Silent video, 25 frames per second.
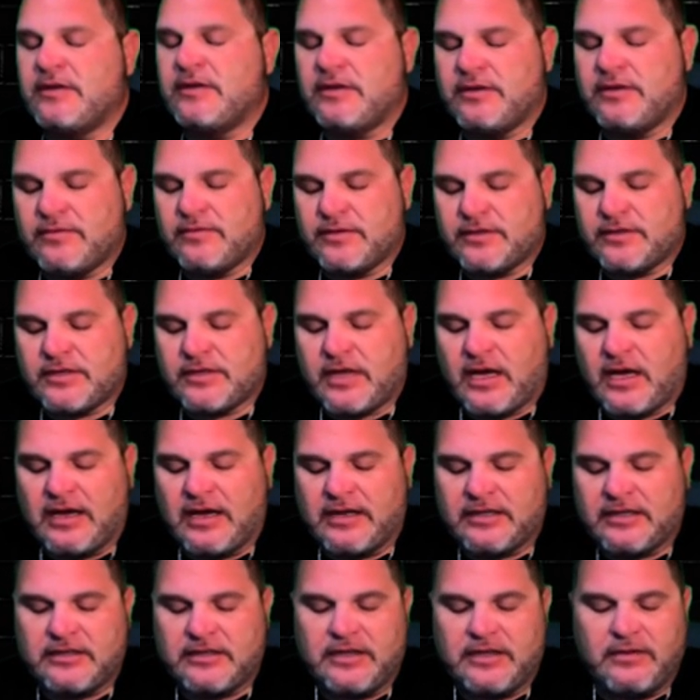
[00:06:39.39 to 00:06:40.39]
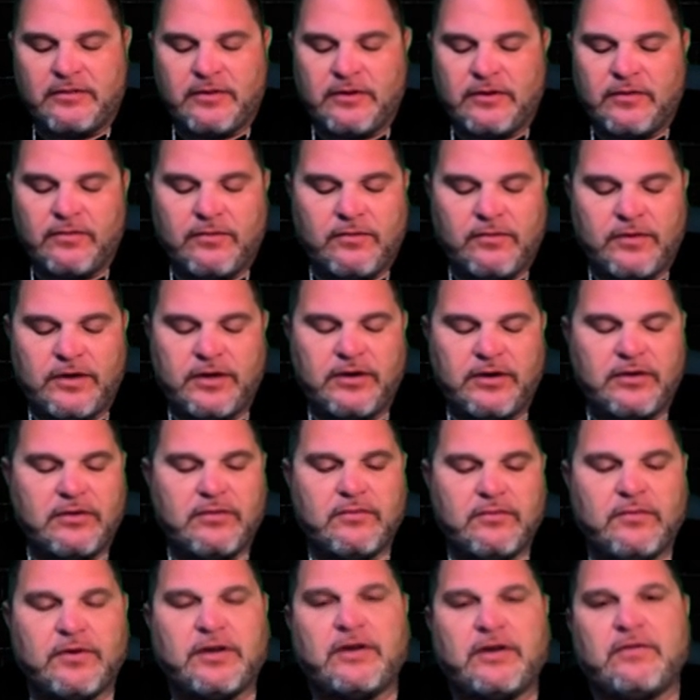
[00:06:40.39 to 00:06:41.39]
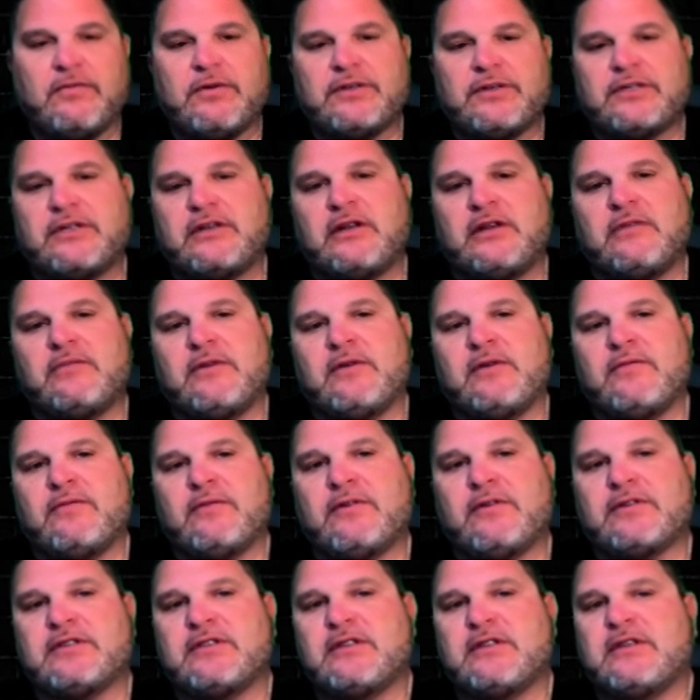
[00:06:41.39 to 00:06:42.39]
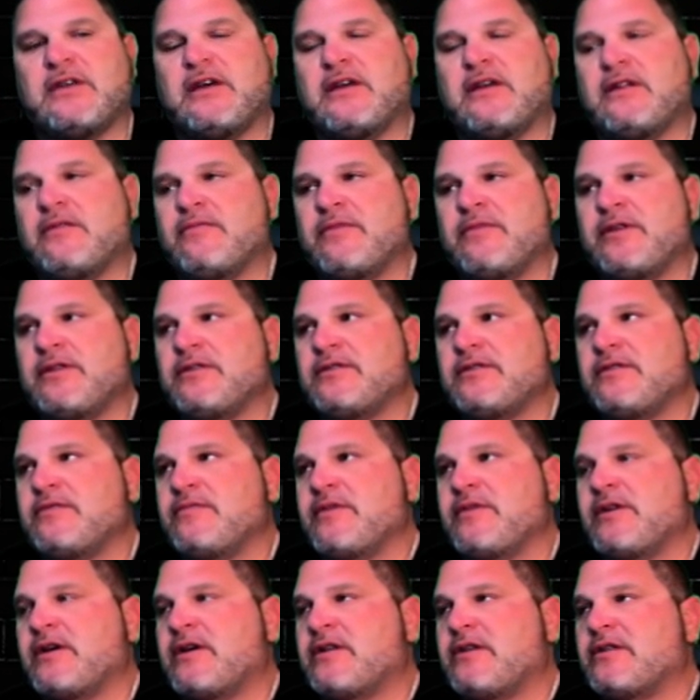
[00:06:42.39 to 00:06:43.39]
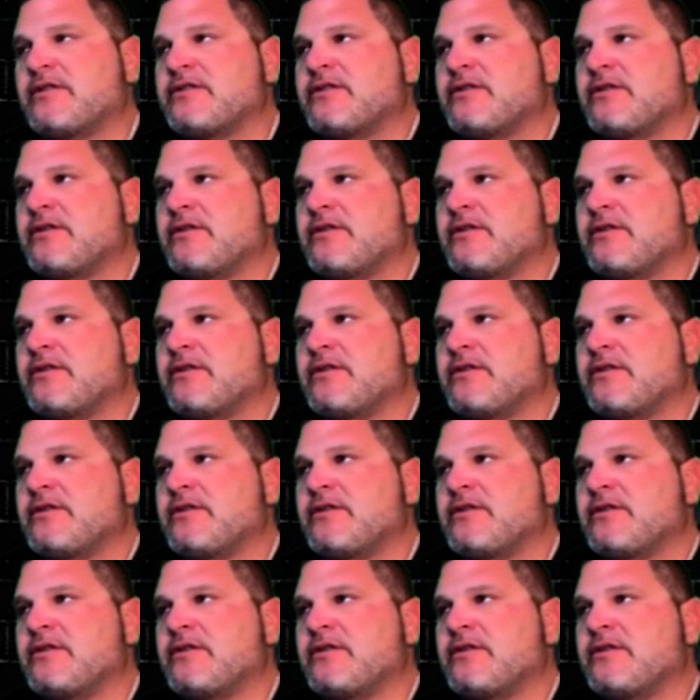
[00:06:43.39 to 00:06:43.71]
it was honestly wouldn't wish it on my worst enemy, to be honest.